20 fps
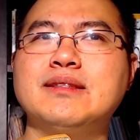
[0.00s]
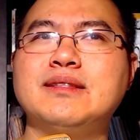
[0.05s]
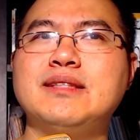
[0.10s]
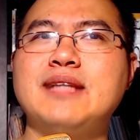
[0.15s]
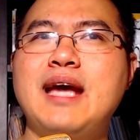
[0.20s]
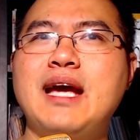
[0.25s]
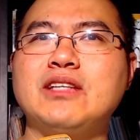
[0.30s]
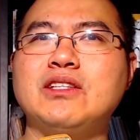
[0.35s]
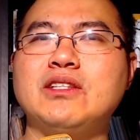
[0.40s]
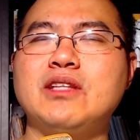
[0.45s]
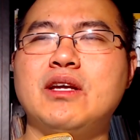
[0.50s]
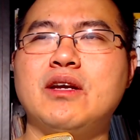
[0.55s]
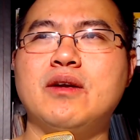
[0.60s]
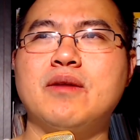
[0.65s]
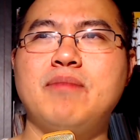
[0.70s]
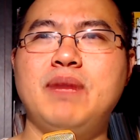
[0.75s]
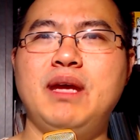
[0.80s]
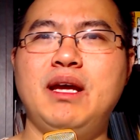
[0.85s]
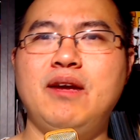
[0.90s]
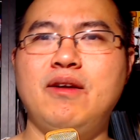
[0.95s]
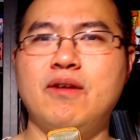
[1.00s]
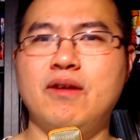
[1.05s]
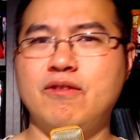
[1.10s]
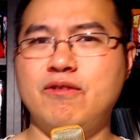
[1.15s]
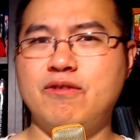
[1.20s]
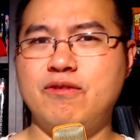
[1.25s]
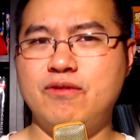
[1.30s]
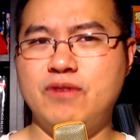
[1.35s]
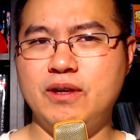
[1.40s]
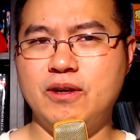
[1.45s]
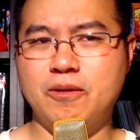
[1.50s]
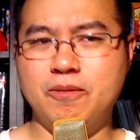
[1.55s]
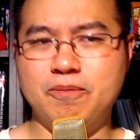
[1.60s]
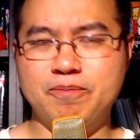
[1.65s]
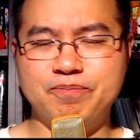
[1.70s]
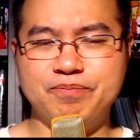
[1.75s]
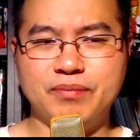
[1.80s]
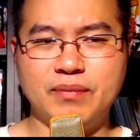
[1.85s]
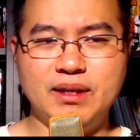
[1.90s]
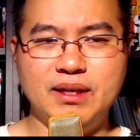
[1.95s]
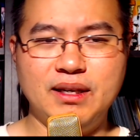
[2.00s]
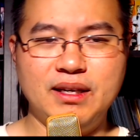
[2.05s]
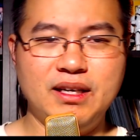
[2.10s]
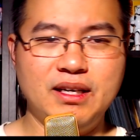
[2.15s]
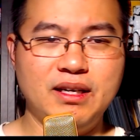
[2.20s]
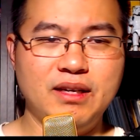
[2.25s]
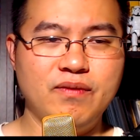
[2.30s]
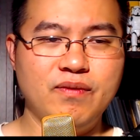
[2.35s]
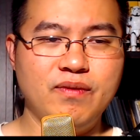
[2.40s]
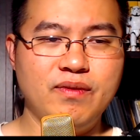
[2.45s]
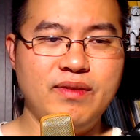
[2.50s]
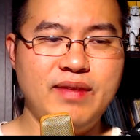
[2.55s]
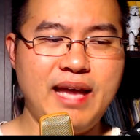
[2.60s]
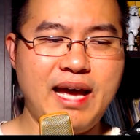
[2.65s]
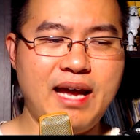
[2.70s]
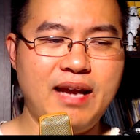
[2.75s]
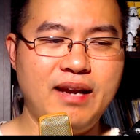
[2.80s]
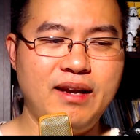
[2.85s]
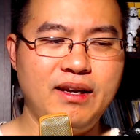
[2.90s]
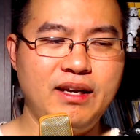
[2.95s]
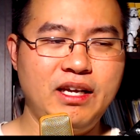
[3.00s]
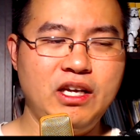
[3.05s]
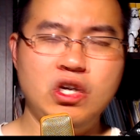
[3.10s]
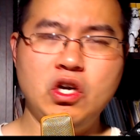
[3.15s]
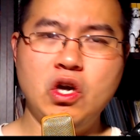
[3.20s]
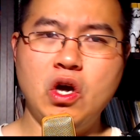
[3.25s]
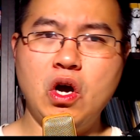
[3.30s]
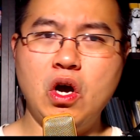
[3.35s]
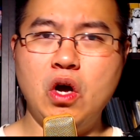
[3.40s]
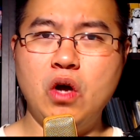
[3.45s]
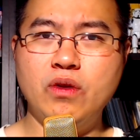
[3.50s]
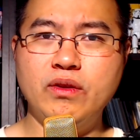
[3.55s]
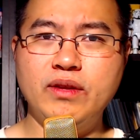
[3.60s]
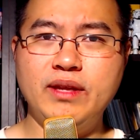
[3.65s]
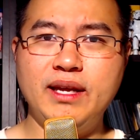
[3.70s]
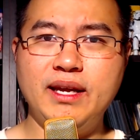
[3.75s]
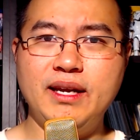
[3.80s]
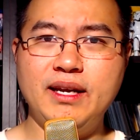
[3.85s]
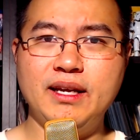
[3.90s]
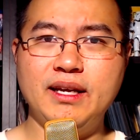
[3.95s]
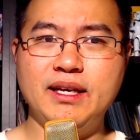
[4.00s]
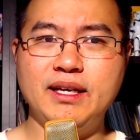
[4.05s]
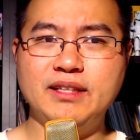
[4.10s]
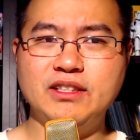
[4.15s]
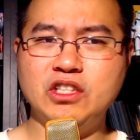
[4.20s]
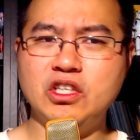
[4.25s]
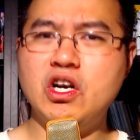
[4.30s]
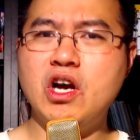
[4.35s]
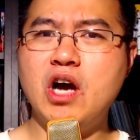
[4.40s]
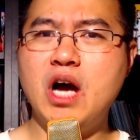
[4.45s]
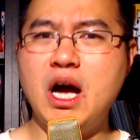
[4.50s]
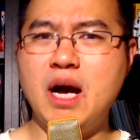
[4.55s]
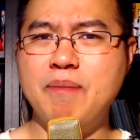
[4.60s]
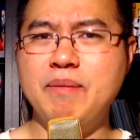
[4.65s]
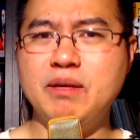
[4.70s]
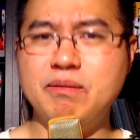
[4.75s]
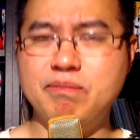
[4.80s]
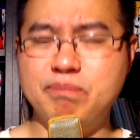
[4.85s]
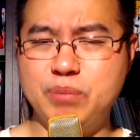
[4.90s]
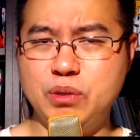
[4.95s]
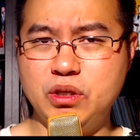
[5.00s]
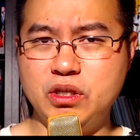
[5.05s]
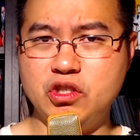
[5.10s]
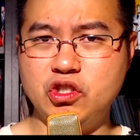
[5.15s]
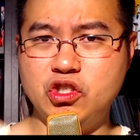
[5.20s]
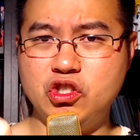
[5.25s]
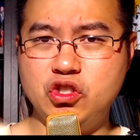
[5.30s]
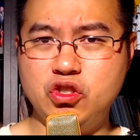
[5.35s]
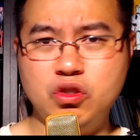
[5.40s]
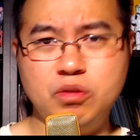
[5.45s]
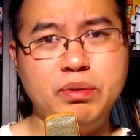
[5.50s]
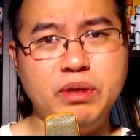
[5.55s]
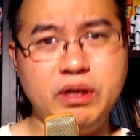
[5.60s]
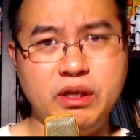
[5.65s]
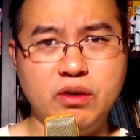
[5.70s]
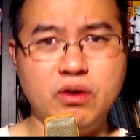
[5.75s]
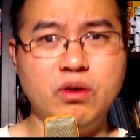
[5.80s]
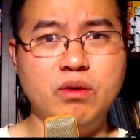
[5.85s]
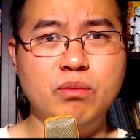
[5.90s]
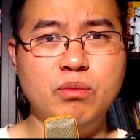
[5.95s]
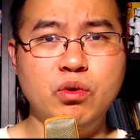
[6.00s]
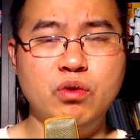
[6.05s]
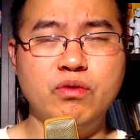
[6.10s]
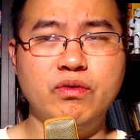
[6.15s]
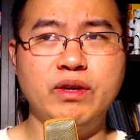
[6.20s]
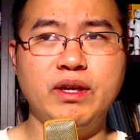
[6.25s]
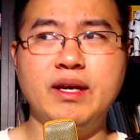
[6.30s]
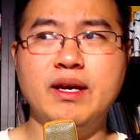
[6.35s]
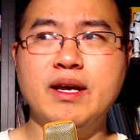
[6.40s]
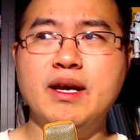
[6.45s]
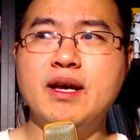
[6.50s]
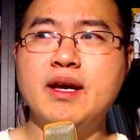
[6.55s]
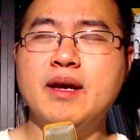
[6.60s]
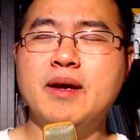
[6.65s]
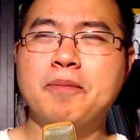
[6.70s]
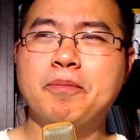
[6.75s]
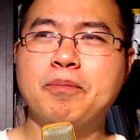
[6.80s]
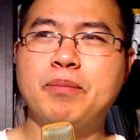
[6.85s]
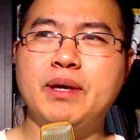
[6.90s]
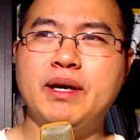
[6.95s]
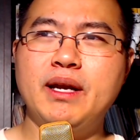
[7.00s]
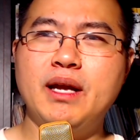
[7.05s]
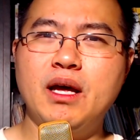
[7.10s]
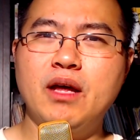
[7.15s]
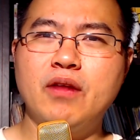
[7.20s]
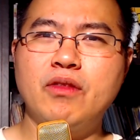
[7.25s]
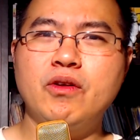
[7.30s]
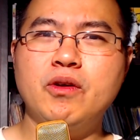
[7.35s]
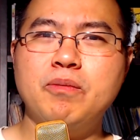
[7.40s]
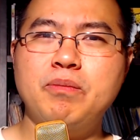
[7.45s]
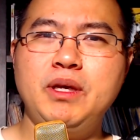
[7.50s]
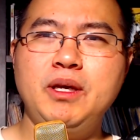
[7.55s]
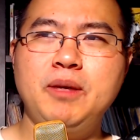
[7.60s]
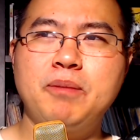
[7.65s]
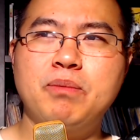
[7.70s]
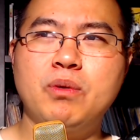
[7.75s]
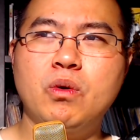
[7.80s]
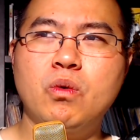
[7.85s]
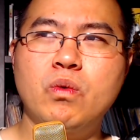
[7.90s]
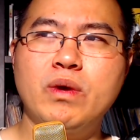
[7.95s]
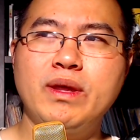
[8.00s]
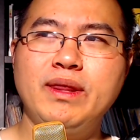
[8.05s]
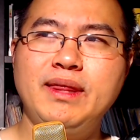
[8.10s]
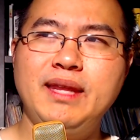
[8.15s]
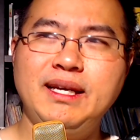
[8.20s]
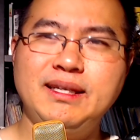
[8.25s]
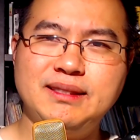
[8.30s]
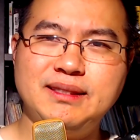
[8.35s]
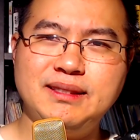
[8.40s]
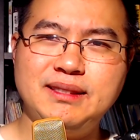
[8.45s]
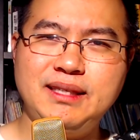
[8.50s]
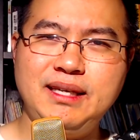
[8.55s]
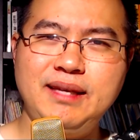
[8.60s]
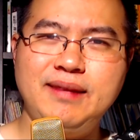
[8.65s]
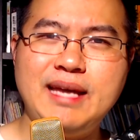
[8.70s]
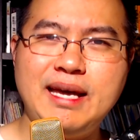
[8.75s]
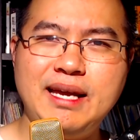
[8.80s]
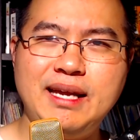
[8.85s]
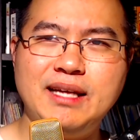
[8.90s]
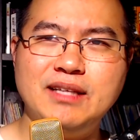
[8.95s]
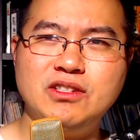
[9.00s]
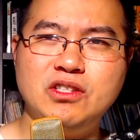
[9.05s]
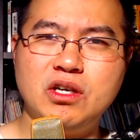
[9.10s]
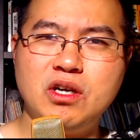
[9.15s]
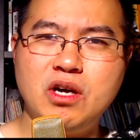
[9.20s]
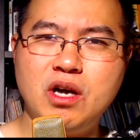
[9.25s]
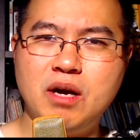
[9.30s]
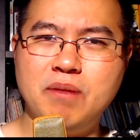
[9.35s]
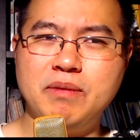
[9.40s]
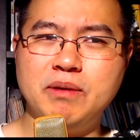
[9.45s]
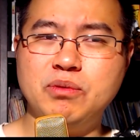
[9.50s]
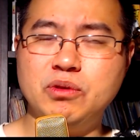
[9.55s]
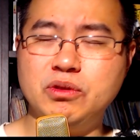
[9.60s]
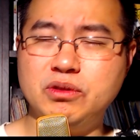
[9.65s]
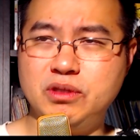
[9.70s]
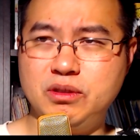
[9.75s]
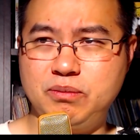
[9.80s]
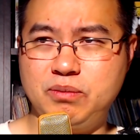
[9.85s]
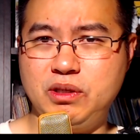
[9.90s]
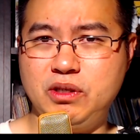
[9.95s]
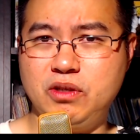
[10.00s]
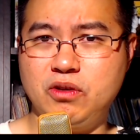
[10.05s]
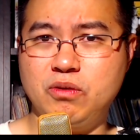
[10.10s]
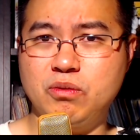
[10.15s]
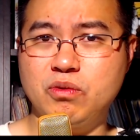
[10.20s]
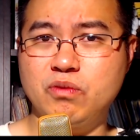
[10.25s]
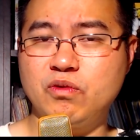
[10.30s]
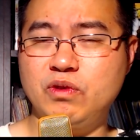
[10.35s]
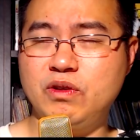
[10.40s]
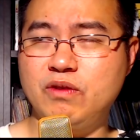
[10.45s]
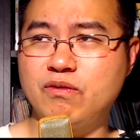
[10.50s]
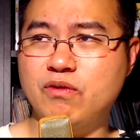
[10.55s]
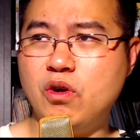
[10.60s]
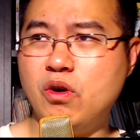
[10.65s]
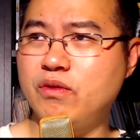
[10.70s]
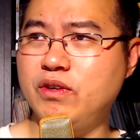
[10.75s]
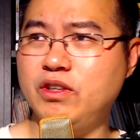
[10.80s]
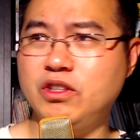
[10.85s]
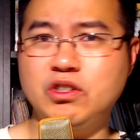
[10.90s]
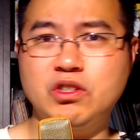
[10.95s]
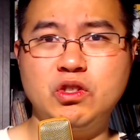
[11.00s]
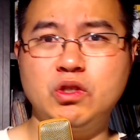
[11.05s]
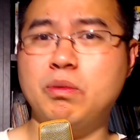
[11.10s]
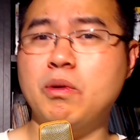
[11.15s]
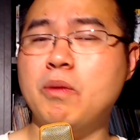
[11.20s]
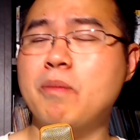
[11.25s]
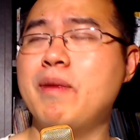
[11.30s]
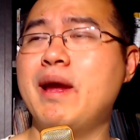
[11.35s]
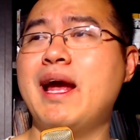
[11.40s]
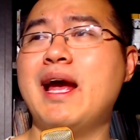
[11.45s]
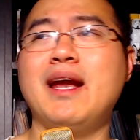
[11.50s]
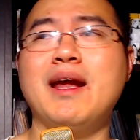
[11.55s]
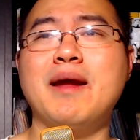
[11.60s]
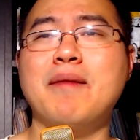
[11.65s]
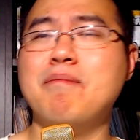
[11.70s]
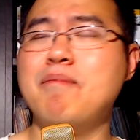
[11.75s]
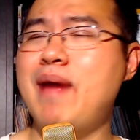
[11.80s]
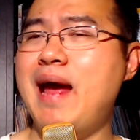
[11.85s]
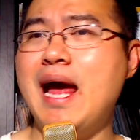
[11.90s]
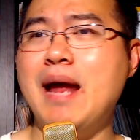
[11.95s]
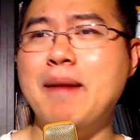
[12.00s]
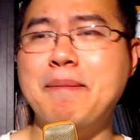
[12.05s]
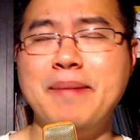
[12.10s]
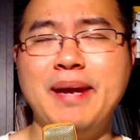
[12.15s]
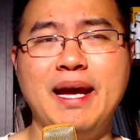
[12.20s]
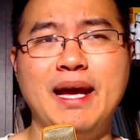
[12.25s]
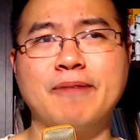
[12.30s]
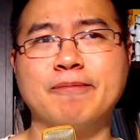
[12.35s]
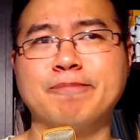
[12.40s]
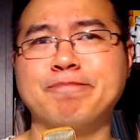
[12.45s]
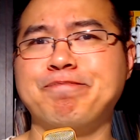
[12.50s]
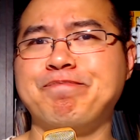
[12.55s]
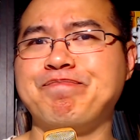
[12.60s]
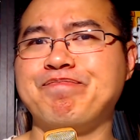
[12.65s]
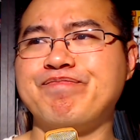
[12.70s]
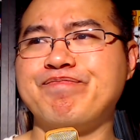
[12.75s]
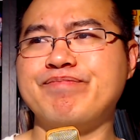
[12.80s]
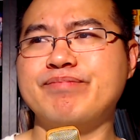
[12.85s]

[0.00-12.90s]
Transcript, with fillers: Zack Snyder made a film uh, that he called it it's a comic book superhero movie but other people when they see that it's a comic book superhero involving Superman and Batman